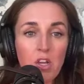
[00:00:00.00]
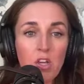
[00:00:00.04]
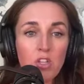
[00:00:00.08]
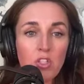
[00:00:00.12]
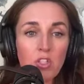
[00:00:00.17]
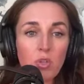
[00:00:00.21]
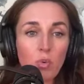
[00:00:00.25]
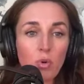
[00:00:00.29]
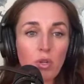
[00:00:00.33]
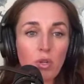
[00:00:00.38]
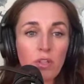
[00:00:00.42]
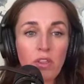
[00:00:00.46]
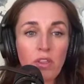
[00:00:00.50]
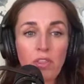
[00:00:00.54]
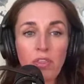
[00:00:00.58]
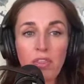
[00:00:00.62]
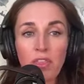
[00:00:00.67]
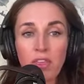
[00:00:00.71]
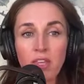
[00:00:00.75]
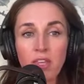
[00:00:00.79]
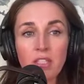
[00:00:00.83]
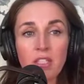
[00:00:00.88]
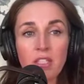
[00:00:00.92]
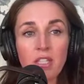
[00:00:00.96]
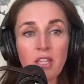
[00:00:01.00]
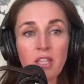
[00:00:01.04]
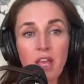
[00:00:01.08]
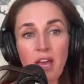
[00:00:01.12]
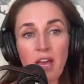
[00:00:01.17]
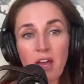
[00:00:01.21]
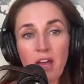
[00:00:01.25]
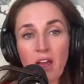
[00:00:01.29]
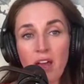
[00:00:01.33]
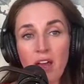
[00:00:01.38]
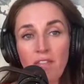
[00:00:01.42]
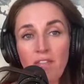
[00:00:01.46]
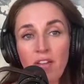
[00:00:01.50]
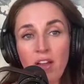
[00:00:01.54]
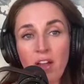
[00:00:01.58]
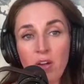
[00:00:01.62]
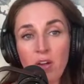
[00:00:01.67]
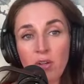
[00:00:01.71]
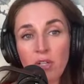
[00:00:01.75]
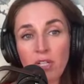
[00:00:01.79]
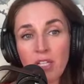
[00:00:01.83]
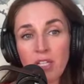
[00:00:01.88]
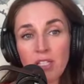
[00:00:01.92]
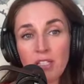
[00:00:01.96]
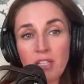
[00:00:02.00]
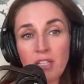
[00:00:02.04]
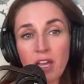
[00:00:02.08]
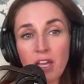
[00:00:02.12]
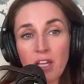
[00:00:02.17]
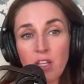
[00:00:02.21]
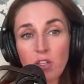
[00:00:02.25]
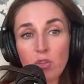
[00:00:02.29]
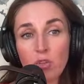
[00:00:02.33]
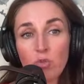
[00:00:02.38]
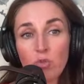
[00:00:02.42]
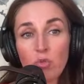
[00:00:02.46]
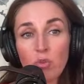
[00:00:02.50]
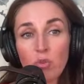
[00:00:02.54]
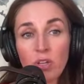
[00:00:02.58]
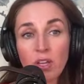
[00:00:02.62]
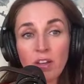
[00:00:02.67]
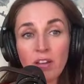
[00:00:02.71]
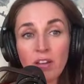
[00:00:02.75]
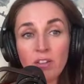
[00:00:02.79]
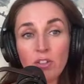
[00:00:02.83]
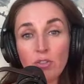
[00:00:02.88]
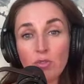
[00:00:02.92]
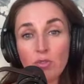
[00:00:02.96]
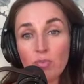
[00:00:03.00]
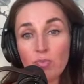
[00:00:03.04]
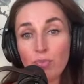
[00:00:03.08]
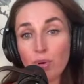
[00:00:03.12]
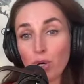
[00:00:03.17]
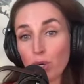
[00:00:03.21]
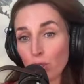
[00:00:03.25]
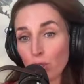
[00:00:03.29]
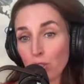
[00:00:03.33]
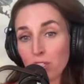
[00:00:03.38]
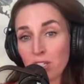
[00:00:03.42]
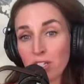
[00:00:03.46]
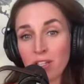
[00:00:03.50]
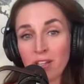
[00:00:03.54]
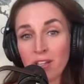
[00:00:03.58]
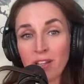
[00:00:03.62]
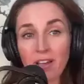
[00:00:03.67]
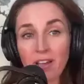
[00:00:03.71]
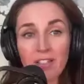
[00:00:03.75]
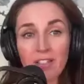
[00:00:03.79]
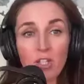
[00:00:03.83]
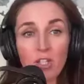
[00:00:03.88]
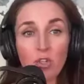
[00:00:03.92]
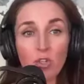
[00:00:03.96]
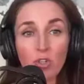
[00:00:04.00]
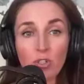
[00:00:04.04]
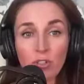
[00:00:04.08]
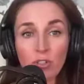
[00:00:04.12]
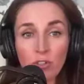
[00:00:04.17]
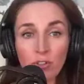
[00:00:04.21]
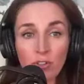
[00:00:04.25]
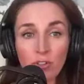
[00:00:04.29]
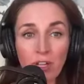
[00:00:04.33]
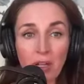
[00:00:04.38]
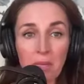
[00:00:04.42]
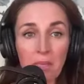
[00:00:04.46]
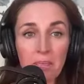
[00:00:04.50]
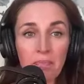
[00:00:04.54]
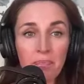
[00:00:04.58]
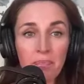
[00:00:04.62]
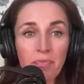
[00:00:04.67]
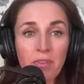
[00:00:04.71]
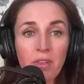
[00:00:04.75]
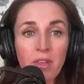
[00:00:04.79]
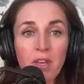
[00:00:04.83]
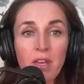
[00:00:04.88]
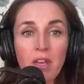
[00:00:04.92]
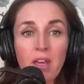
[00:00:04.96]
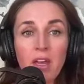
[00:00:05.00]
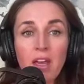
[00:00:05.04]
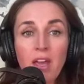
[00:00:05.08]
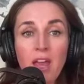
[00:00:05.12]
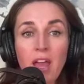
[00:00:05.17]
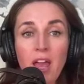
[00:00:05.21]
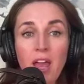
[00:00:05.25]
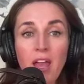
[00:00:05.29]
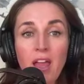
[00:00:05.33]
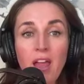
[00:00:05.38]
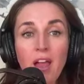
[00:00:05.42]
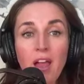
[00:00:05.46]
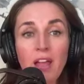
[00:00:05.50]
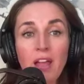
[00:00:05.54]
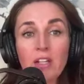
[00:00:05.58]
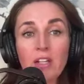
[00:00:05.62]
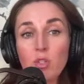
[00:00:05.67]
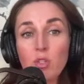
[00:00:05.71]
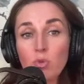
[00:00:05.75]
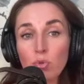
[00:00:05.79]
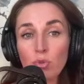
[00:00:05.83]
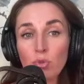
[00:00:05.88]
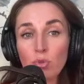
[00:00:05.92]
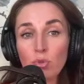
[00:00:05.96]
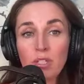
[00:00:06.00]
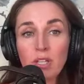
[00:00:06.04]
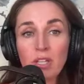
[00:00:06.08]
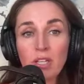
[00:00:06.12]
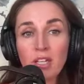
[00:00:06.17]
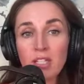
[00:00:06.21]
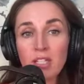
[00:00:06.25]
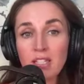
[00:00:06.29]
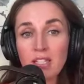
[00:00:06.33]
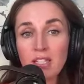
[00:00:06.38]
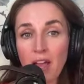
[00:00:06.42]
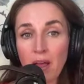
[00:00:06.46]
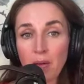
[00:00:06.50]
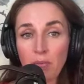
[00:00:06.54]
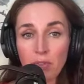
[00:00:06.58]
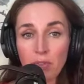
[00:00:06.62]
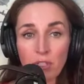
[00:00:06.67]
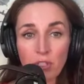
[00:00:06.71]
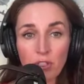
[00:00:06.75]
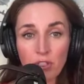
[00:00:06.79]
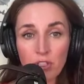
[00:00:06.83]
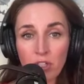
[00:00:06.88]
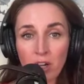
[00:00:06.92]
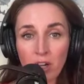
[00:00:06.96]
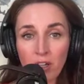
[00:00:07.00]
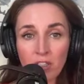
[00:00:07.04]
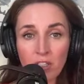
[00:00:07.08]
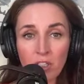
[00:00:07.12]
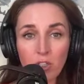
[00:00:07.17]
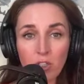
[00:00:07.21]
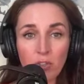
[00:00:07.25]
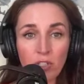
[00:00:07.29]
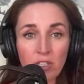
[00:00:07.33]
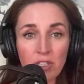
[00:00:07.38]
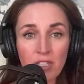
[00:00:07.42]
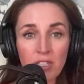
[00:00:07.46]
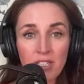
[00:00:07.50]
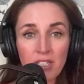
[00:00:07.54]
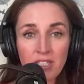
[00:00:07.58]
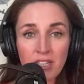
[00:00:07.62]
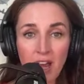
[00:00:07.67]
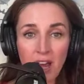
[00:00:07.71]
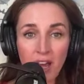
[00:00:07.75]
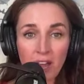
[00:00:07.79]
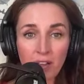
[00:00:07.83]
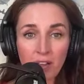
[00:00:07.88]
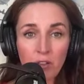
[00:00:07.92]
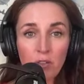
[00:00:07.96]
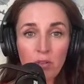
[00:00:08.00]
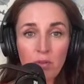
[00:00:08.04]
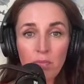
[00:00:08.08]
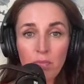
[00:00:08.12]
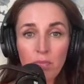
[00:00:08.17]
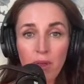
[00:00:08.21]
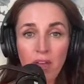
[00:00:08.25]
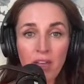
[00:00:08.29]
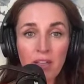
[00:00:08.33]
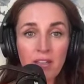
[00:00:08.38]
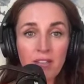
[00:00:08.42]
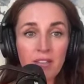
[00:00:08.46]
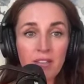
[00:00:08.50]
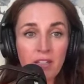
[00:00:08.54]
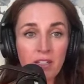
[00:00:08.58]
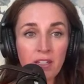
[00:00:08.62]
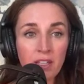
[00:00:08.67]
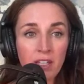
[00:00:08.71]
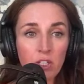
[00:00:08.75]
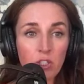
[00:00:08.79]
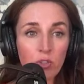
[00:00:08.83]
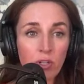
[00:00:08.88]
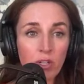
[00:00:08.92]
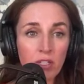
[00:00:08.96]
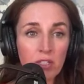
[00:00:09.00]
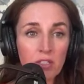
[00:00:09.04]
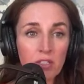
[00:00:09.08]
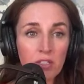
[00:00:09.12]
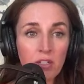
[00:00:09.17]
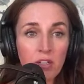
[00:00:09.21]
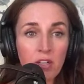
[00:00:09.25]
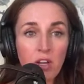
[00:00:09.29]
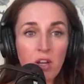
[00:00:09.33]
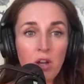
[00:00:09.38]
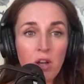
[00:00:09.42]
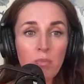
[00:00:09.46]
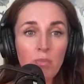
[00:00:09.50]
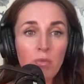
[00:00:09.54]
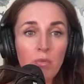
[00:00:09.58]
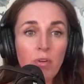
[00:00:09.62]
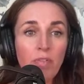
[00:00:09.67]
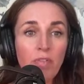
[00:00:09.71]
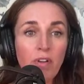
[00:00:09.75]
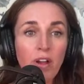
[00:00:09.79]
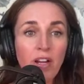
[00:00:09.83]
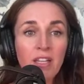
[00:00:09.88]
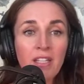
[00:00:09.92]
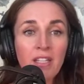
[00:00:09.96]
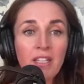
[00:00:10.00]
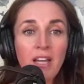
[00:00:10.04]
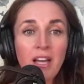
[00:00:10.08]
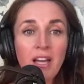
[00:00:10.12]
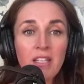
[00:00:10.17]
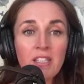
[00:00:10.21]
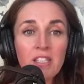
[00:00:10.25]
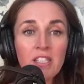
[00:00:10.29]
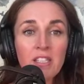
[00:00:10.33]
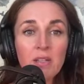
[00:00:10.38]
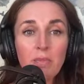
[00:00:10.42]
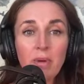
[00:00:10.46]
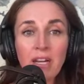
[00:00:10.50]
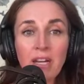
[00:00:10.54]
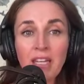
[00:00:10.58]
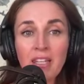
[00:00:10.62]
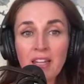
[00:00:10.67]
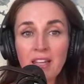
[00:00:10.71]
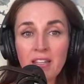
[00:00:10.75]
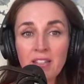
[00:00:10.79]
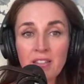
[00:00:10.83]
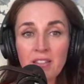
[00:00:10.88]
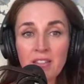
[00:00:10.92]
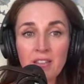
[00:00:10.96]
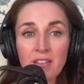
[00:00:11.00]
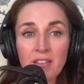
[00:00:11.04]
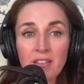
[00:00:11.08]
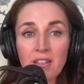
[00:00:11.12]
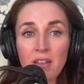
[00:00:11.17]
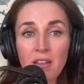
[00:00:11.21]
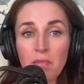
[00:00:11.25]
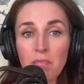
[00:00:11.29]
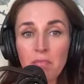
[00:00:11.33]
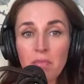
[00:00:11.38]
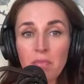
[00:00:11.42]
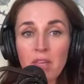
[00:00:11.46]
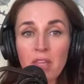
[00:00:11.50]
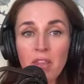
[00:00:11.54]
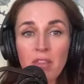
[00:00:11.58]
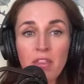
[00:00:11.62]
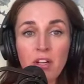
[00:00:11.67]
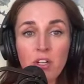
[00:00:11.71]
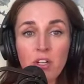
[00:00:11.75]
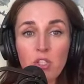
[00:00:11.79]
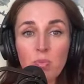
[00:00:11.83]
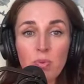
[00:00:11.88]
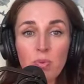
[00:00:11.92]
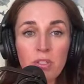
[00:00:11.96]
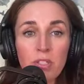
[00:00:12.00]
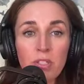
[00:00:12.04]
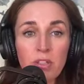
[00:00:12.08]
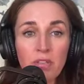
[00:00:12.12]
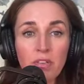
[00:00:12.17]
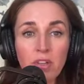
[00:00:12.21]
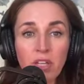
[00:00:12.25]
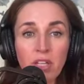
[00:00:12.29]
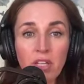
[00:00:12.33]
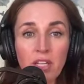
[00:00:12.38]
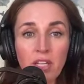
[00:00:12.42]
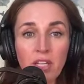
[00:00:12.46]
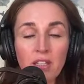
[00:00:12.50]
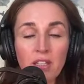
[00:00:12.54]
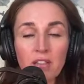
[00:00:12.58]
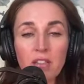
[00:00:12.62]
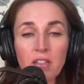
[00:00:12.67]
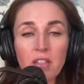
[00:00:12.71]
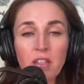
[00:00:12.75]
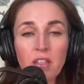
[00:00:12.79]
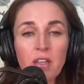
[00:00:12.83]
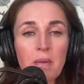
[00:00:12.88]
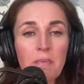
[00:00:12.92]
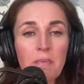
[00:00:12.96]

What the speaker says: So, one of the things that I found is that you can personalize your learning. AI tools can adapt to your child's learning style, pace, and interest, providing customized lessons that meet their specific needs.